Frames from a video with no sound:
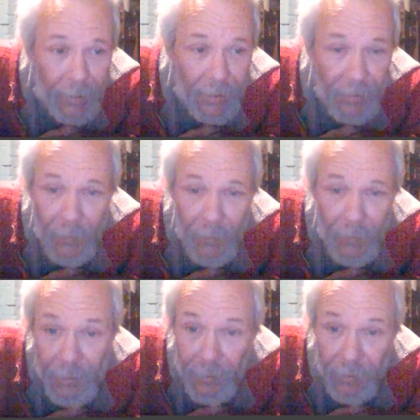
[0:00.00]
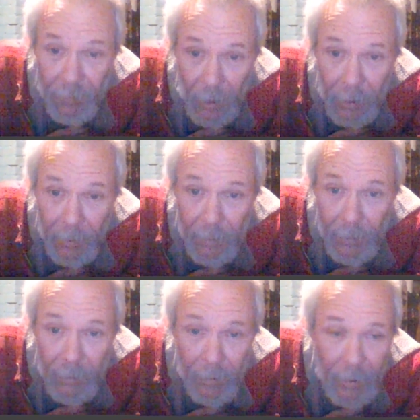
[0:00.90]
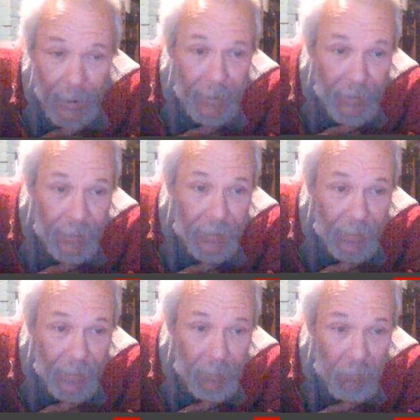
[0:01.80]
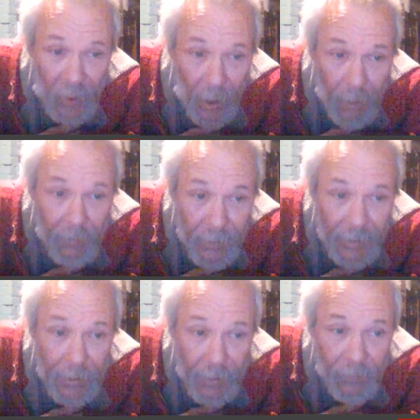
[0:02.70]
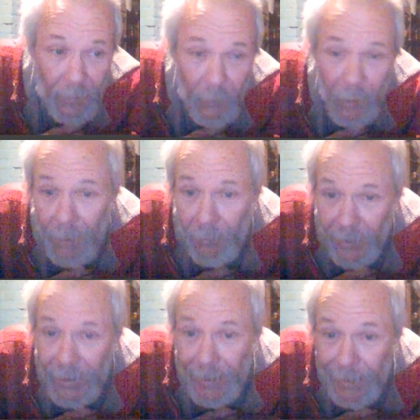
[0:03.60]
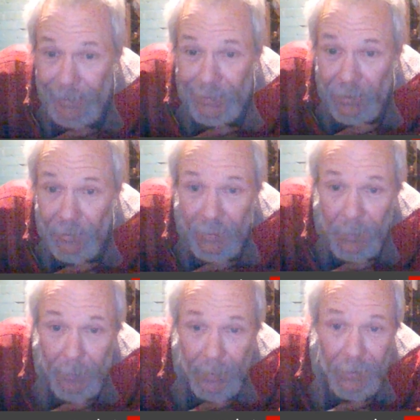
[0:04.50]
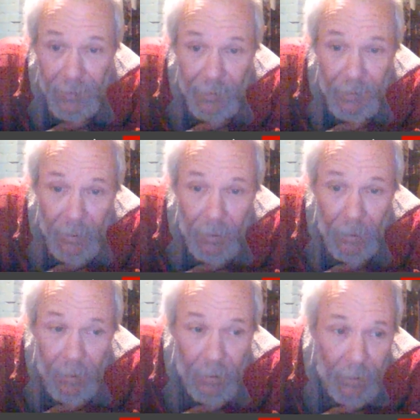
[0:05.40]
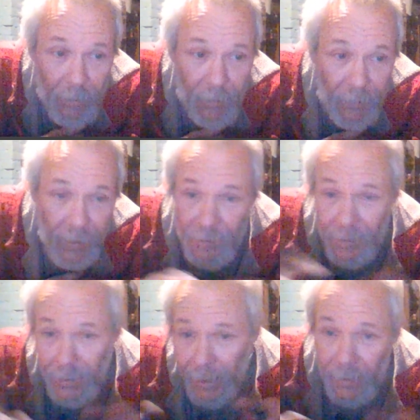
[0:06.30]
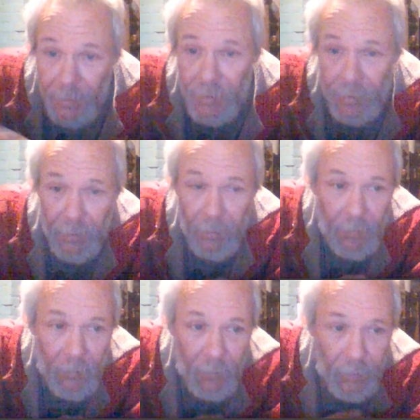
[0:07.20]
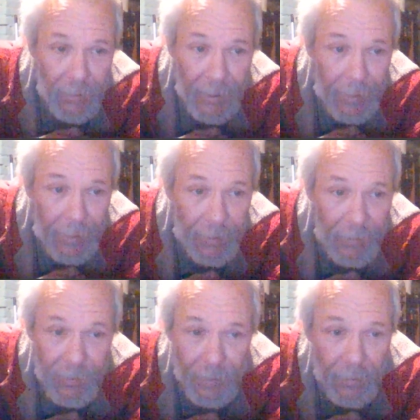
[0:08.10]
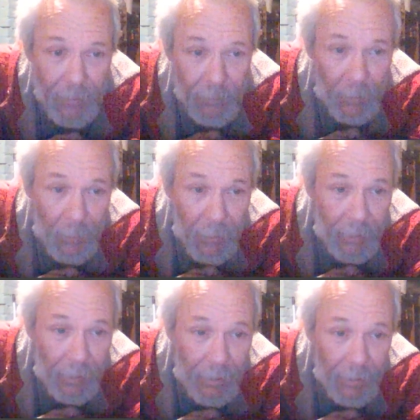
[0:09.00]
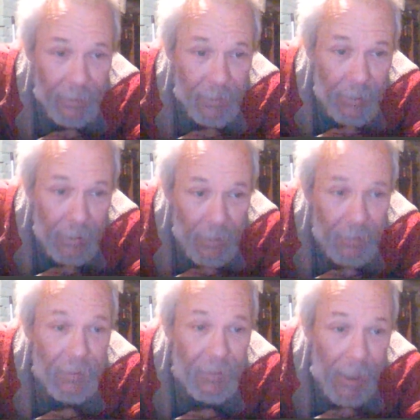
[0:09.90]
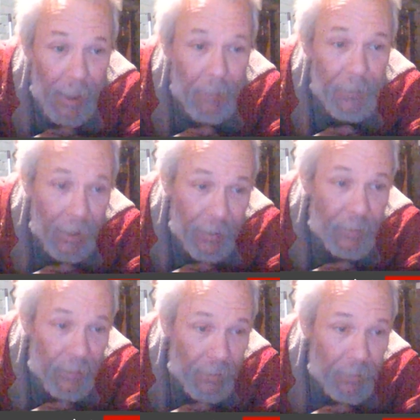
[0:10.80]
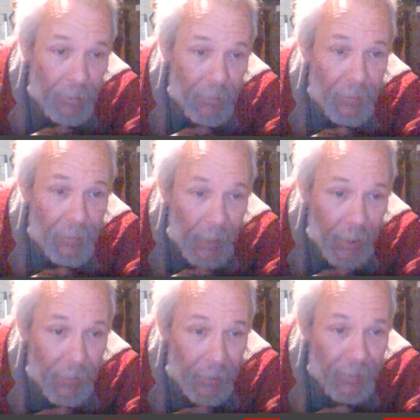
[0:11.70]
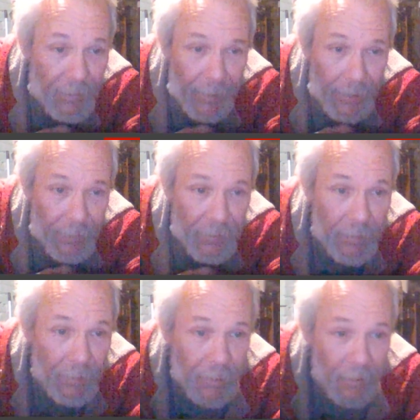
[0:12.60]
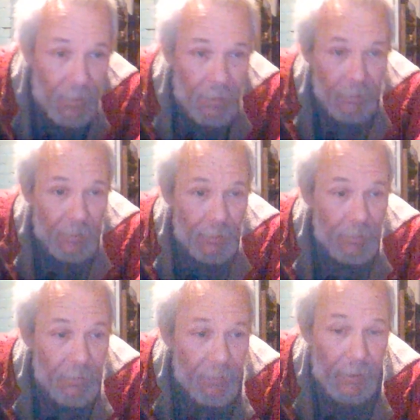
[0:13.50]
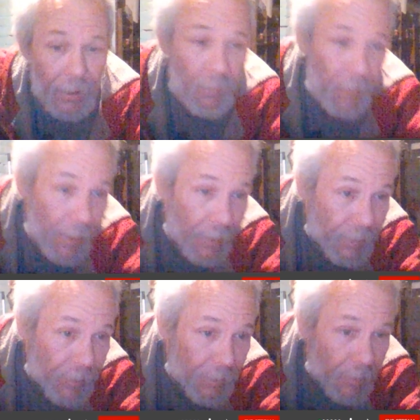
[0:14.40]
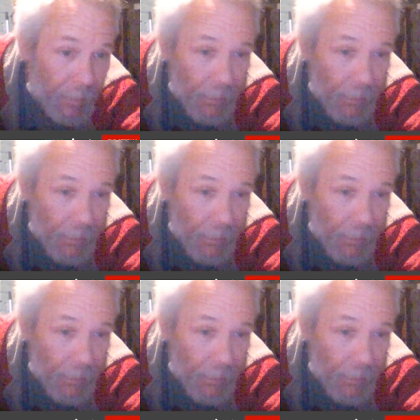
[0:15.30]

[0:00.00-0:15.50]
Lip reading: his mom should have swallowed, and he should probably, from what I'm reading in the newspapers with flashing ads and real ladies that reported on it, stop touching little girls' body parts, Dazzler. You're a little fucking bitch.